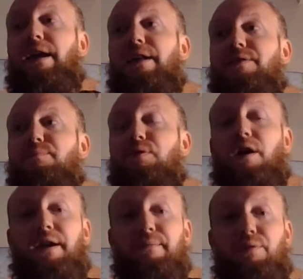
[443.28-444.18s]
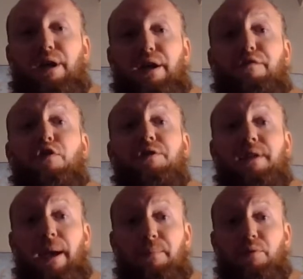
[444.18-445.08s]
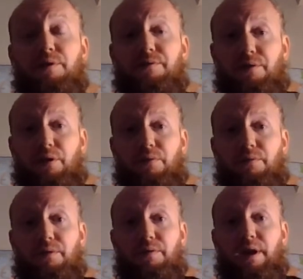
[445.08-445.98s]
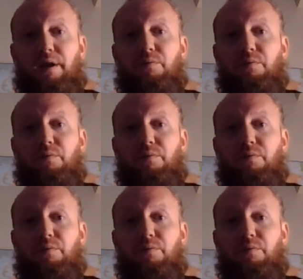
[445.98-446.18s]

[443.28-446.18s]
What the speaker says: it's plug and play for temperate zone, okay?